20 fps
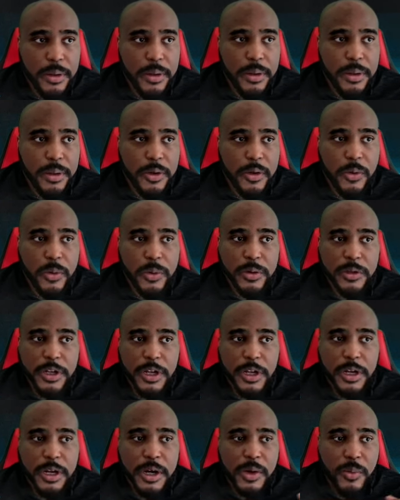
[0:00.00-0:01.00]
going down
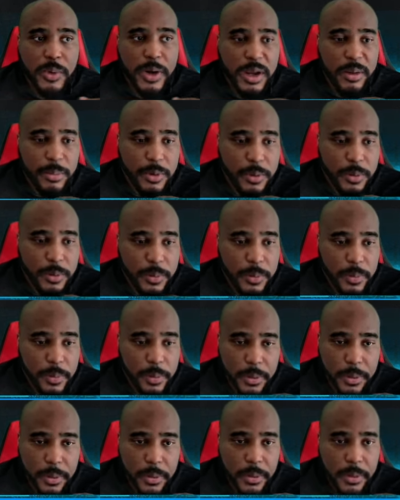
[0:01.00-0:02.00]
that rabbit hole.
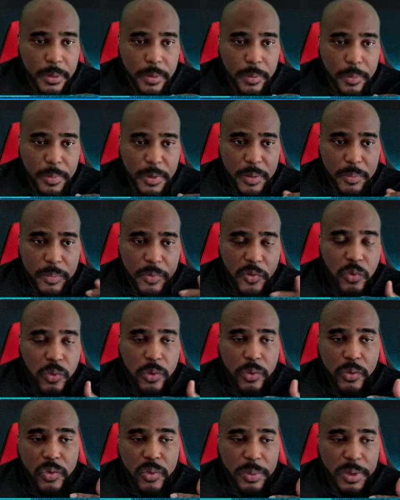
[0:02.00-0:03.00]
But
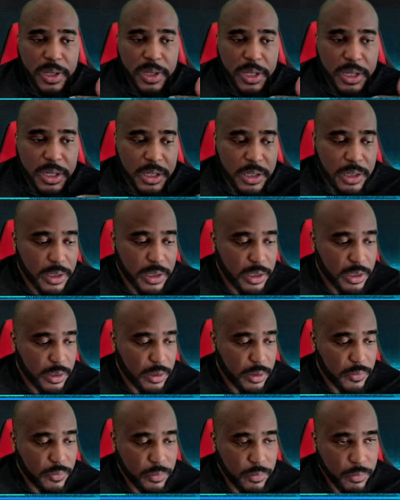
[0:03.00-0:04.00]
before we begin,
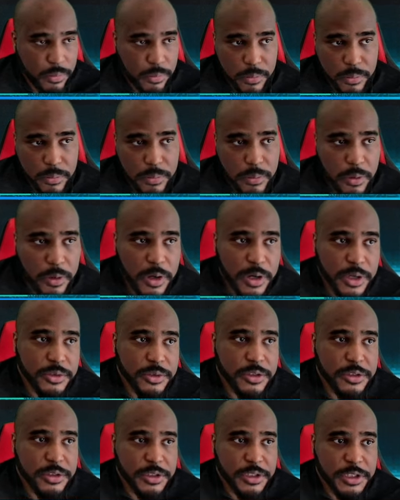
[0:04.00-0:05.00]
if you are
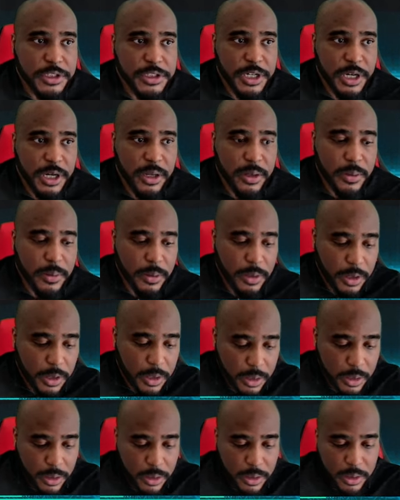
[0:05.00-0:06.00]
interested in the channel,
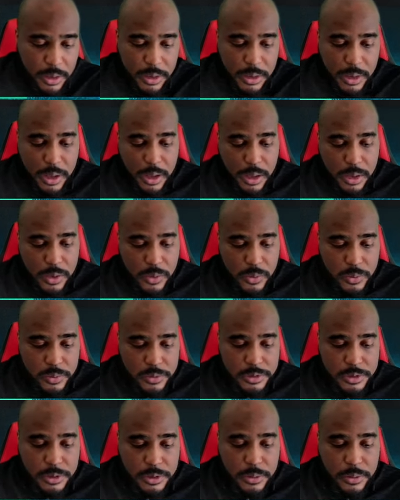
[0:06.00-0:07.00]
anything like that, you will
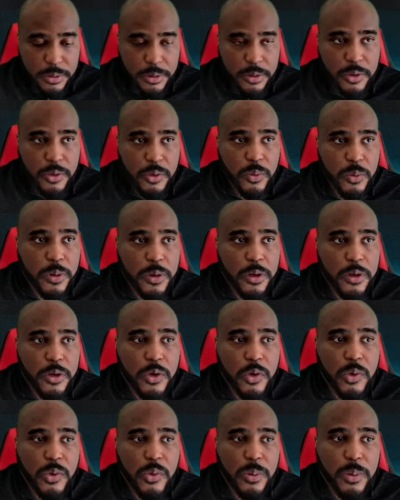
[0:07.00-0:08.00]
see a QR
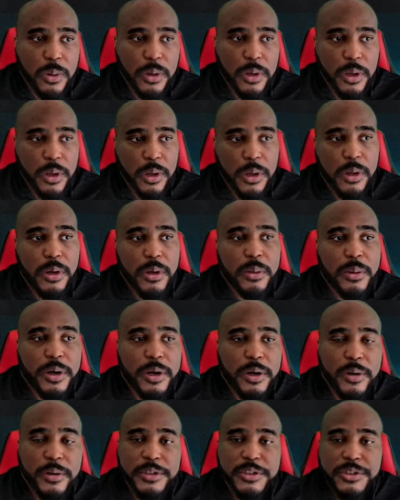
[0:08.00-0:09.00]
code right here
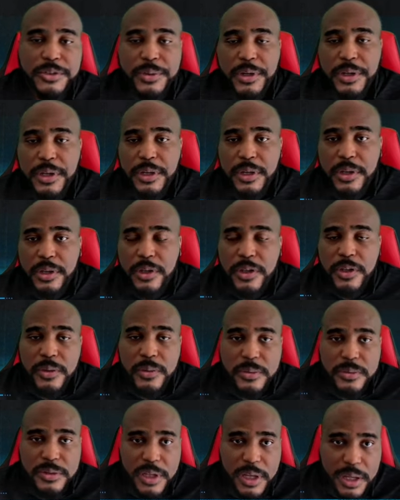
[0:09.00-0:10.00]
on the screen. You can
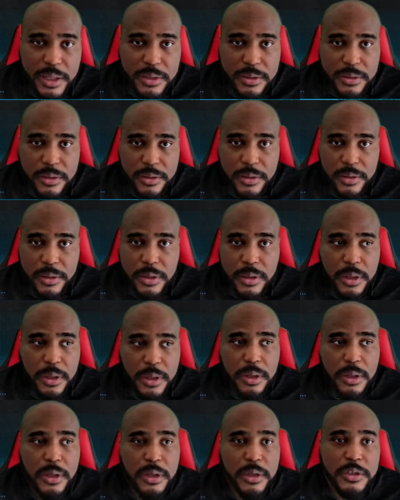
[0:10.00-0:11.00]
use that to
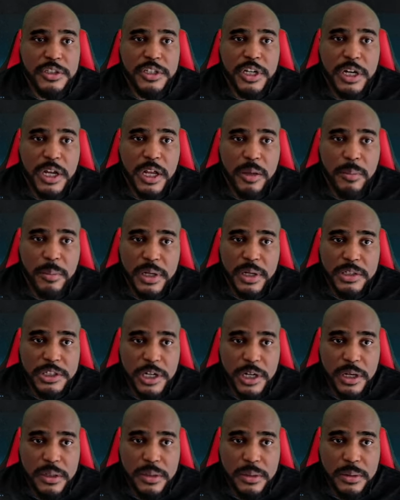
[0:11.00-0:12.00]
check out my
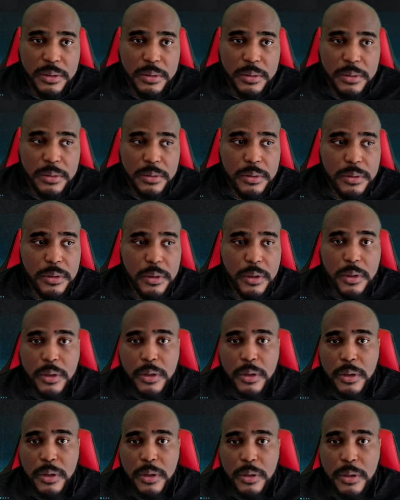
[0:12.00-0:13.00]
channel
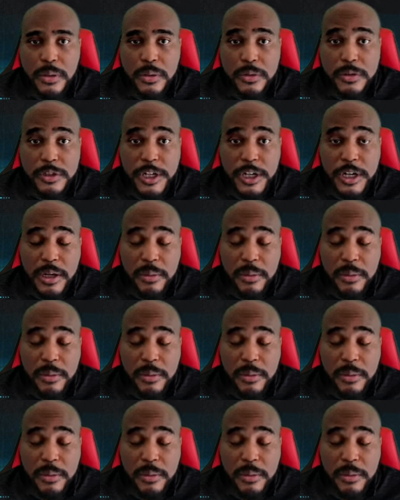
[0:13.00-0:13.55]
or check out